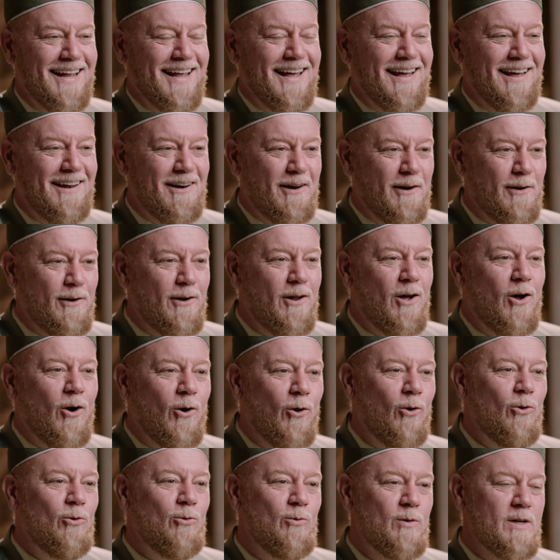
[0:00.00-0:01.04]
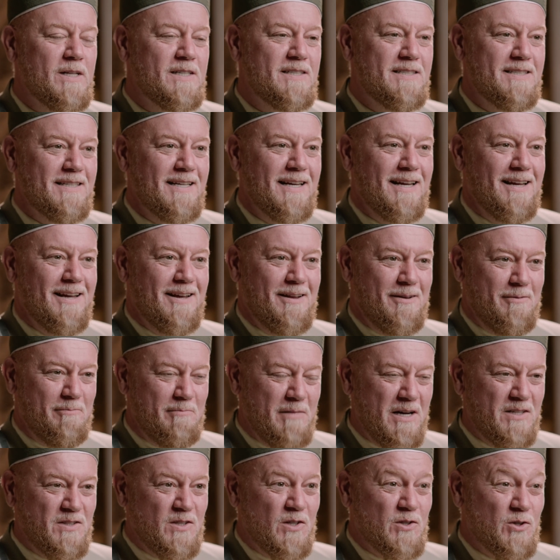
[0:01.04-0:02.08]
And Allah always
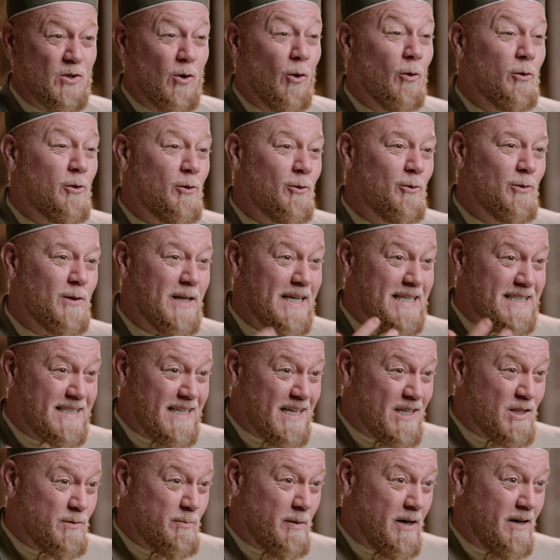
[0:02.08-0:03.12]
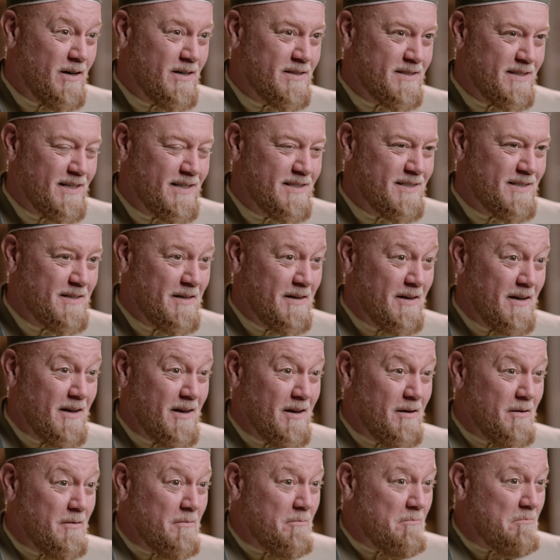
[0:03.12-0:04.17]
makes us go through these experiences.
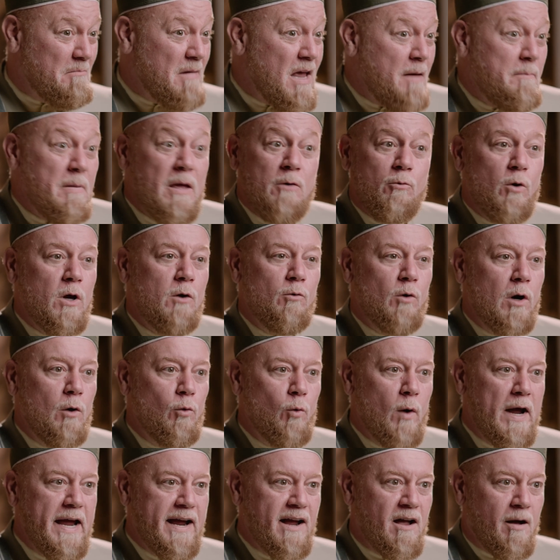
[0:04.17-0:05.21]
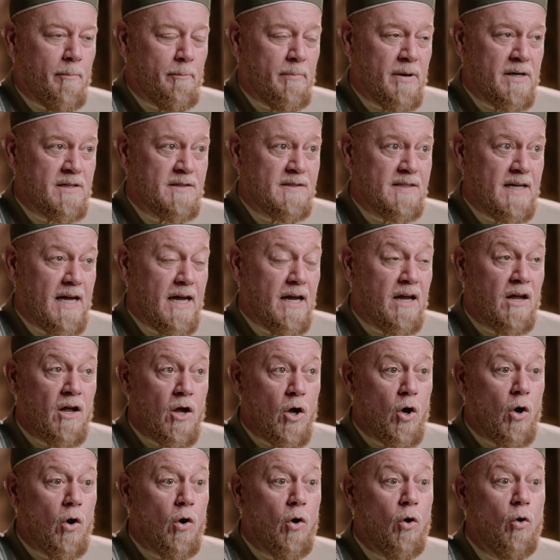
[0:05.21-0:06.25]
Maybe we will wake up and say,
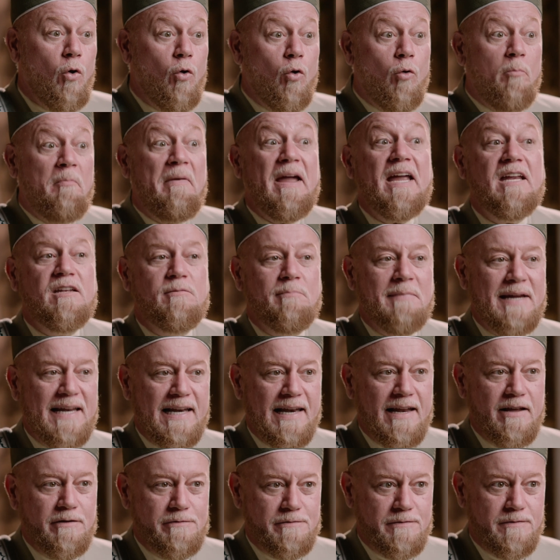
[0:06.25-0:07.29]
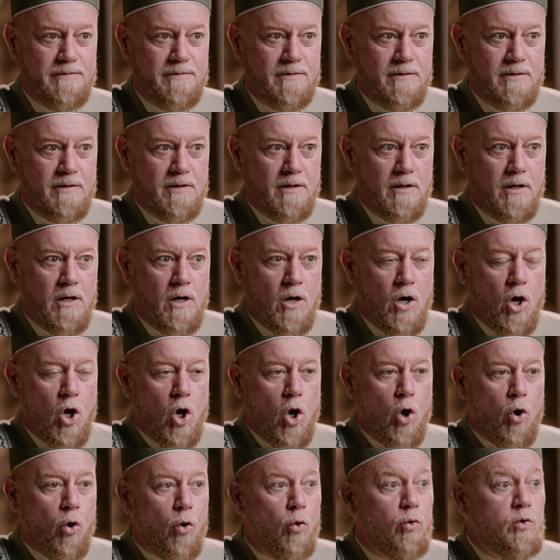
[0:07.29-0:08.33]
who made me live?
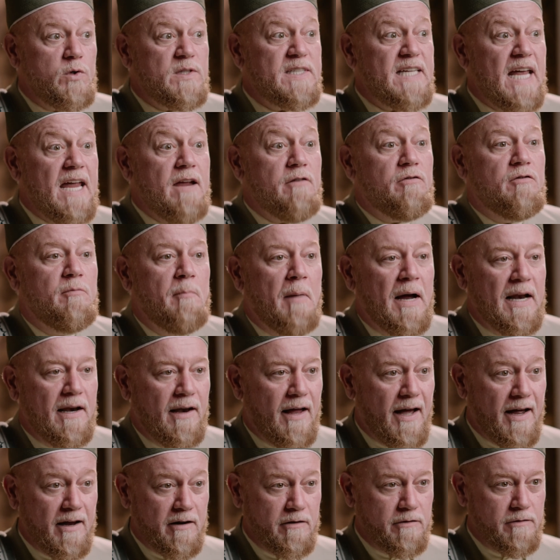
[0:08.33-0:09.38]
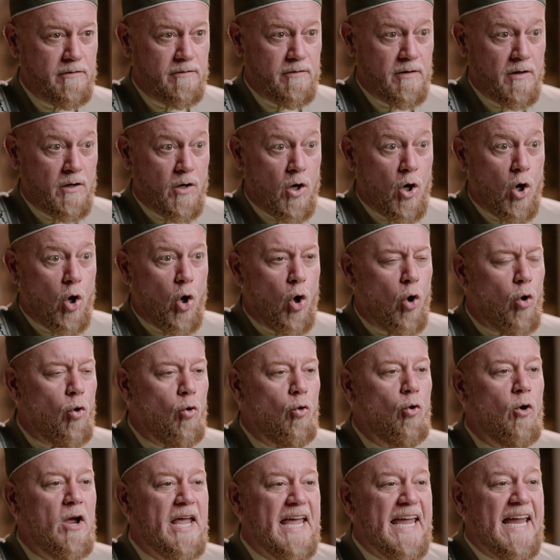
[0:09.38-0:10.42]
Who saved my life?
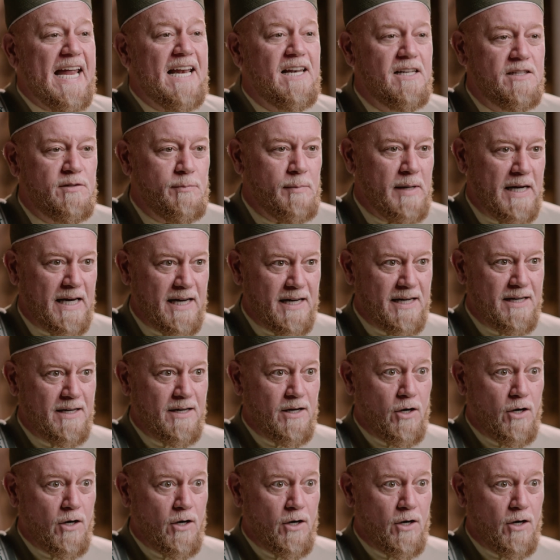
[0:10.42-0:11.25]
Who healed me?